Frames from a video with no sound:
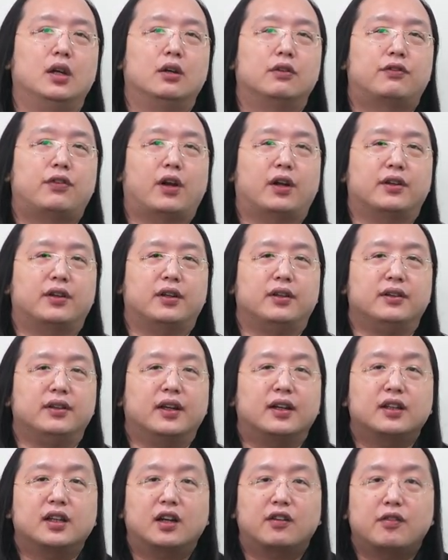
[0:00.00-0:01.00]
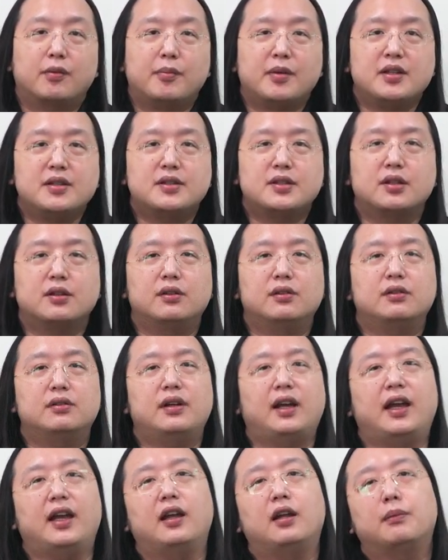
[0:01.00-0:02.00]
From the
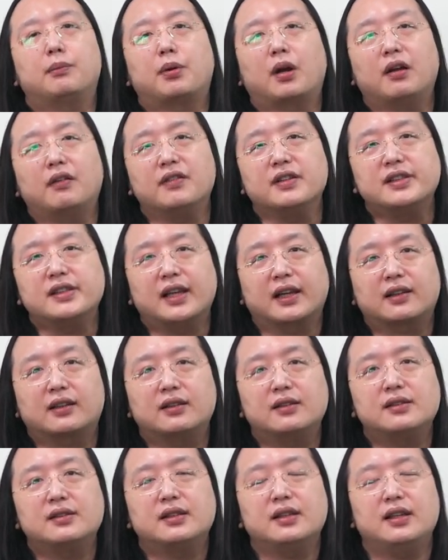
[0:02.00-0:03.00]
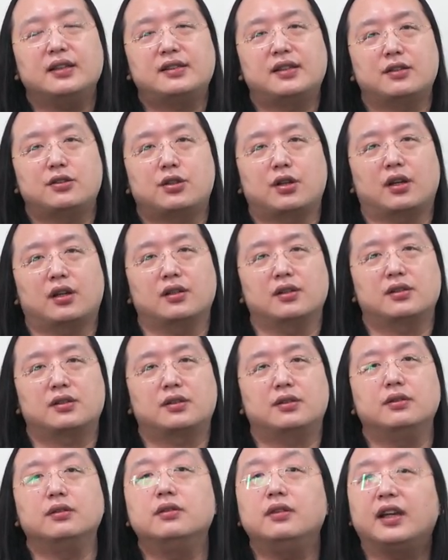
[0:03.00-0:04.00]
non-governmental and private sectors is a chance
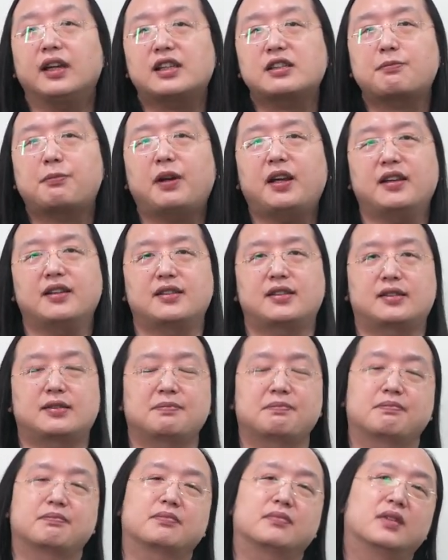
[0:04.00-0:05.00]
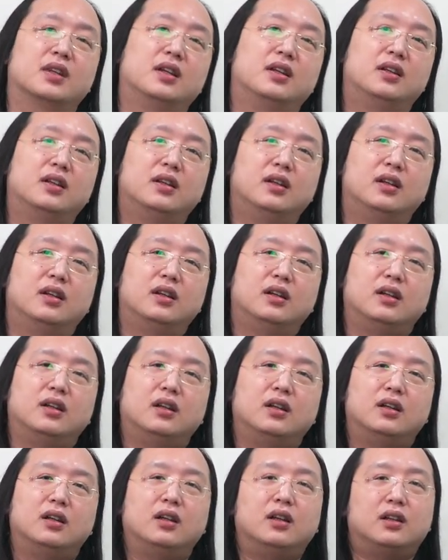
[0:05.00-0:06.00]
to express.
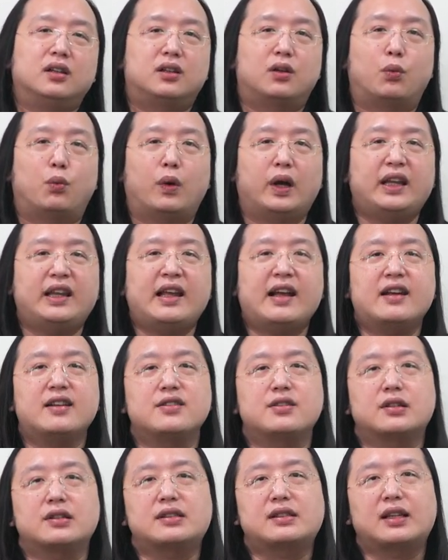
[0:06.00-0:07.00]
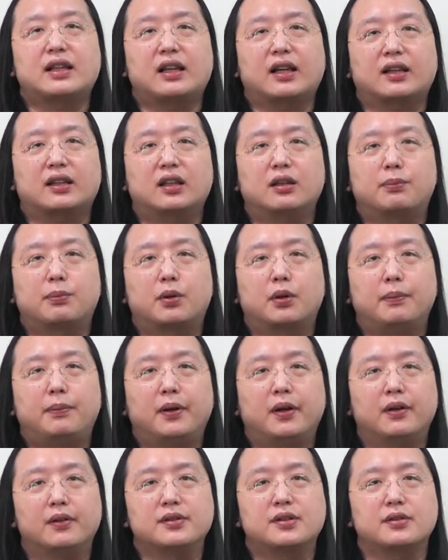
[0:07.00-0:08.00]
The 100 selected
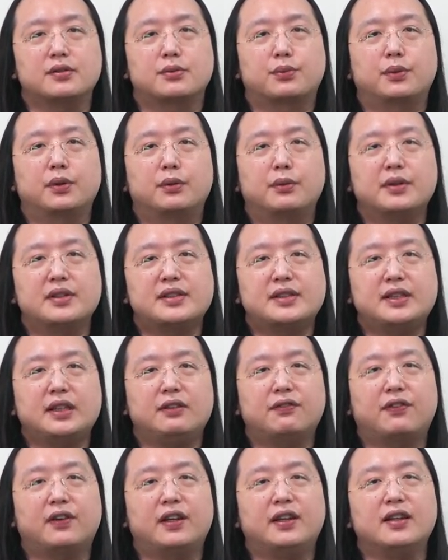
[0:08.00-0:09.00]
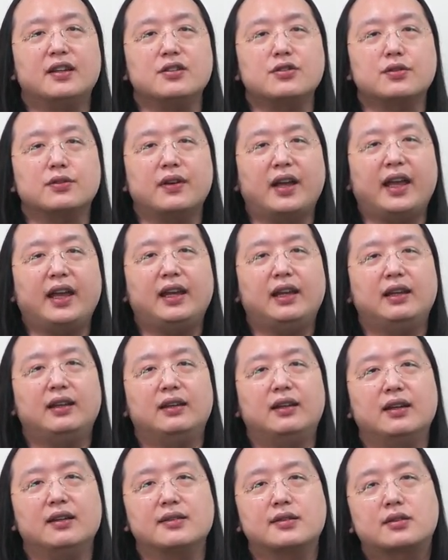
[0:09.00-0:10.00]
proposals will receive financial
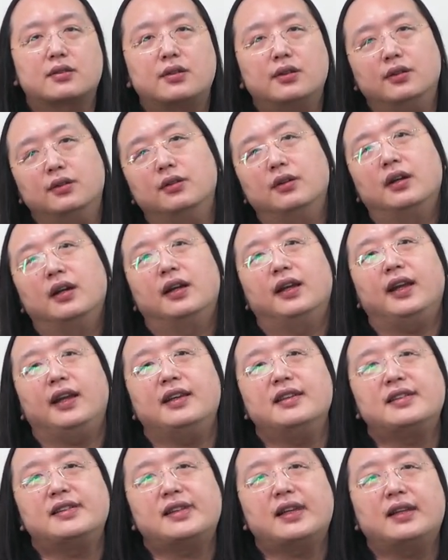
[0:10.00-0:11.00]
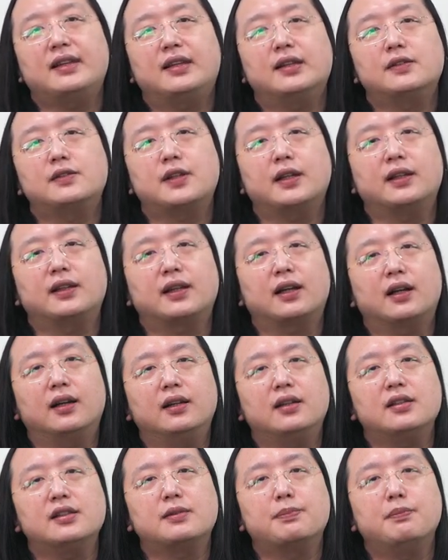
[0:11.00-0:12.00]
aid as true incentives and
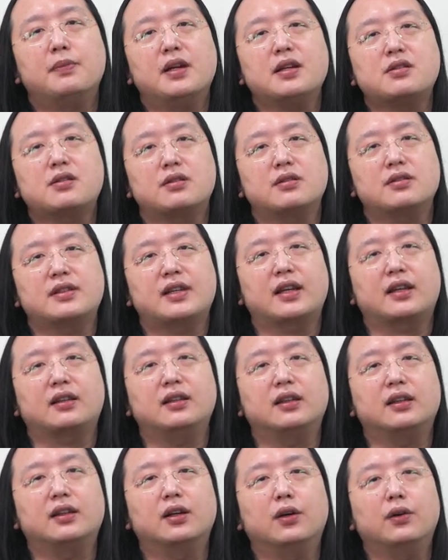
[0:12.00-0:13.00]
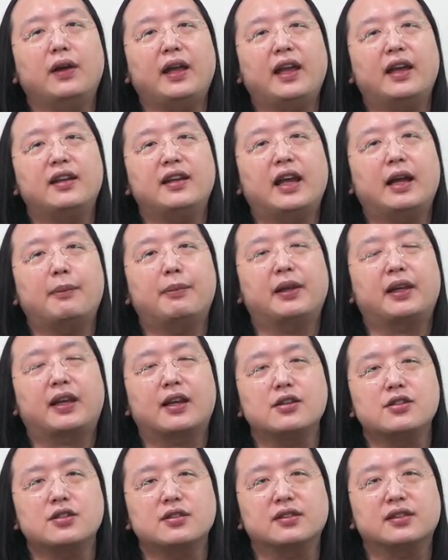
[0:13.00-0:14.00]
guidance measures, technical and
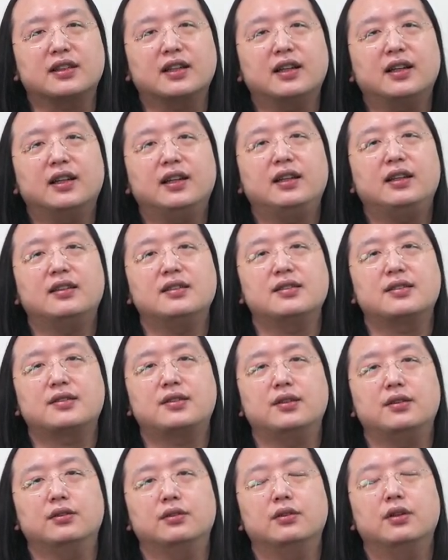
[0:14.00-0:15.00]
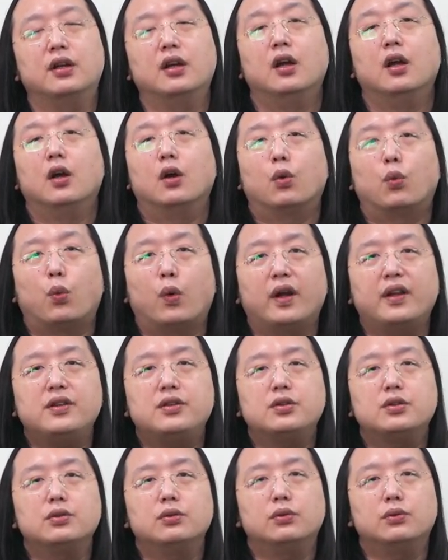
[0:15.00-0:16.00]
application guidance too.
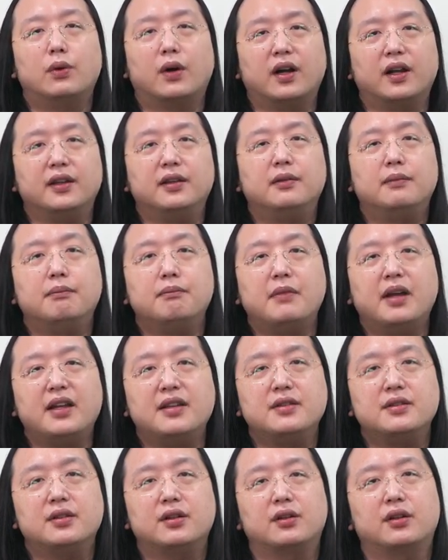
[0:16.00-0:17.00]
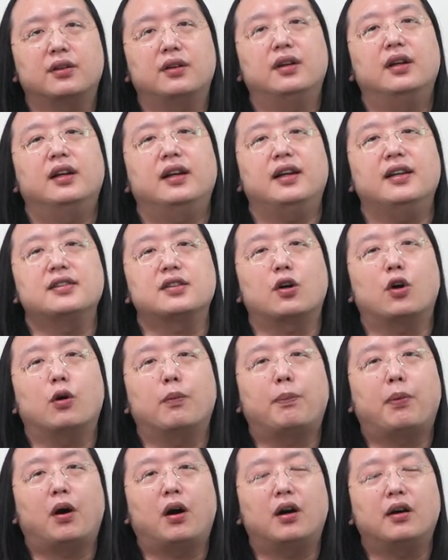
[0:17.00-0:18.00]
One-to-one mentor is
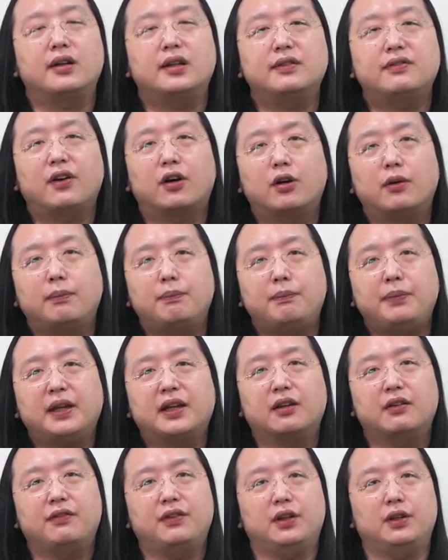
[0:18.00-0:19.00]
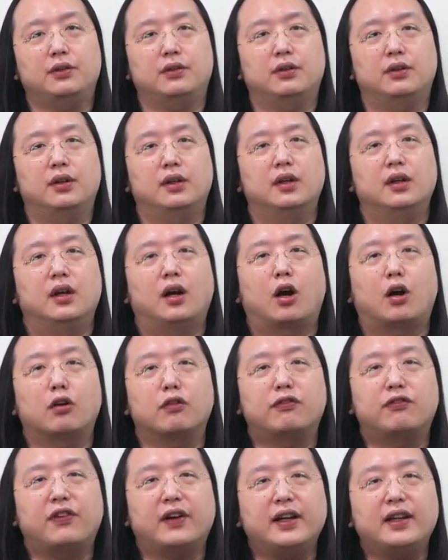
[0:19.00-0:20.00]
all part of our bigger view. Our
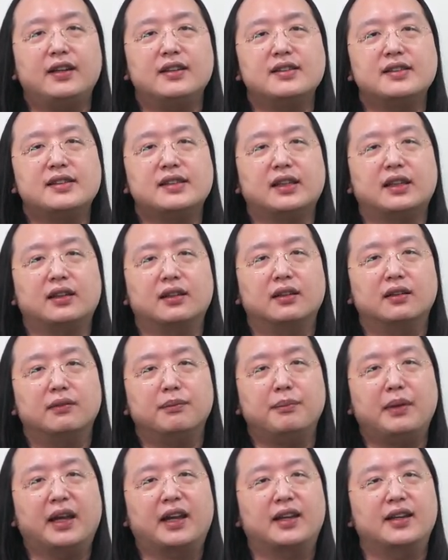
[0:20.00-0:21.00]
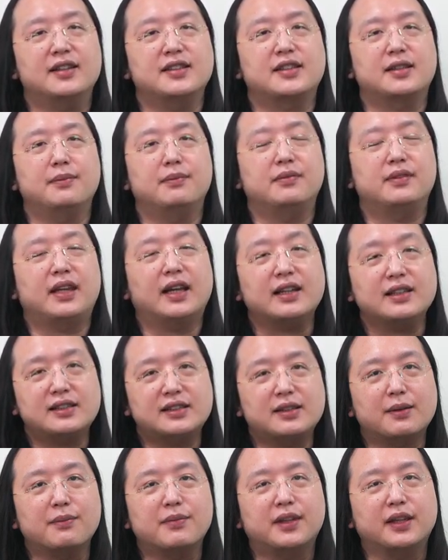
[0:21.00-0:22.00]
financing mechanism, that's
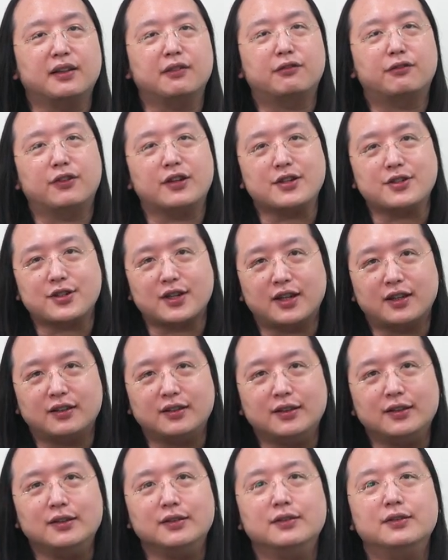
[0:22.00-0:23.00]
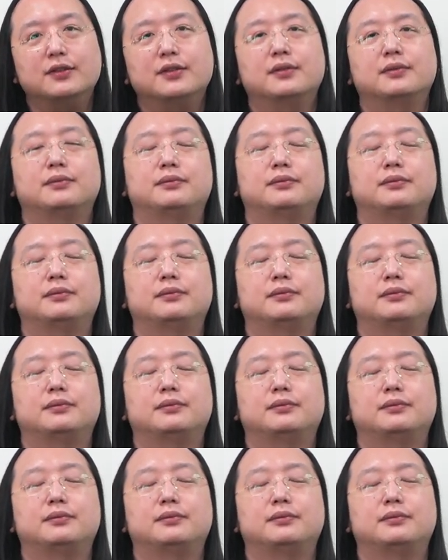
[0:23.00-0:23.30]
something fresh and new.